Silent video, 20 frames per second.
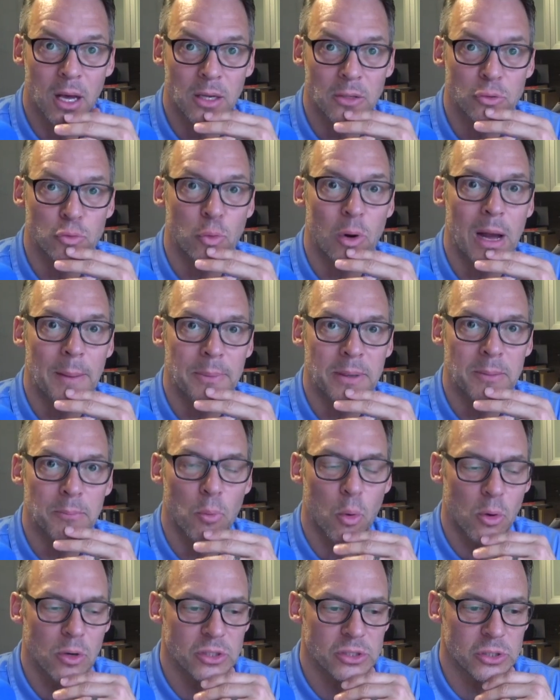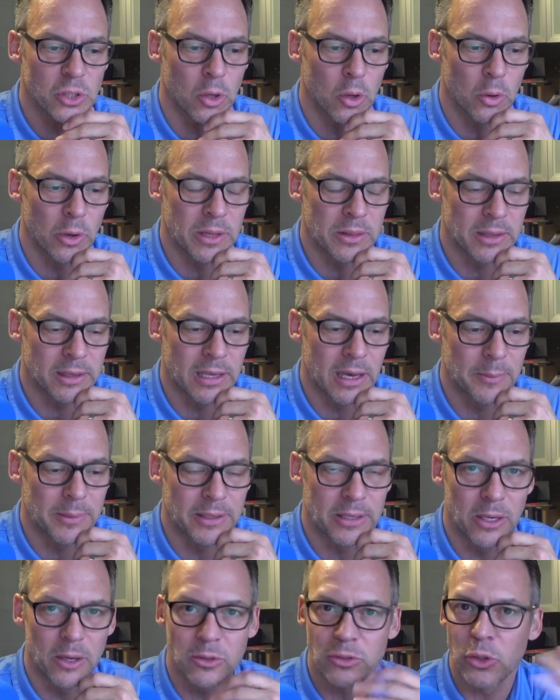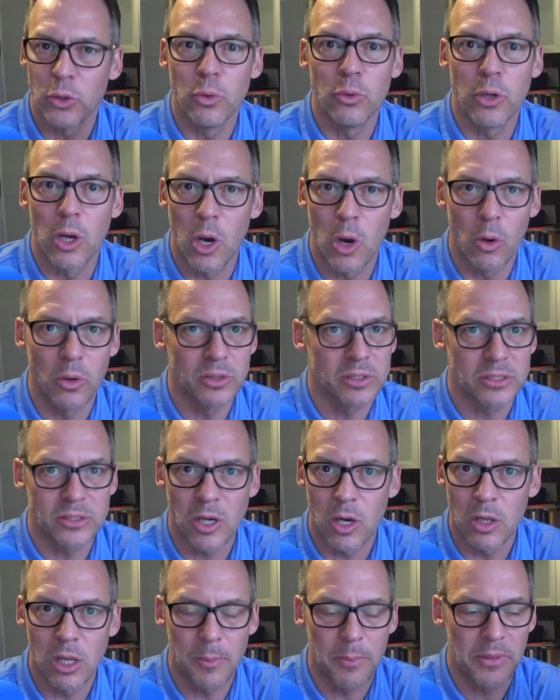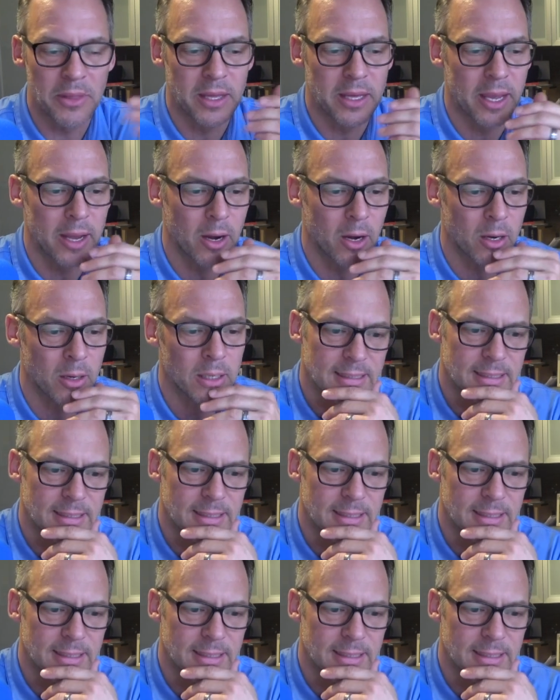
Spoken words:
dropping more so in the coming years. Who knows? It's all up in the air.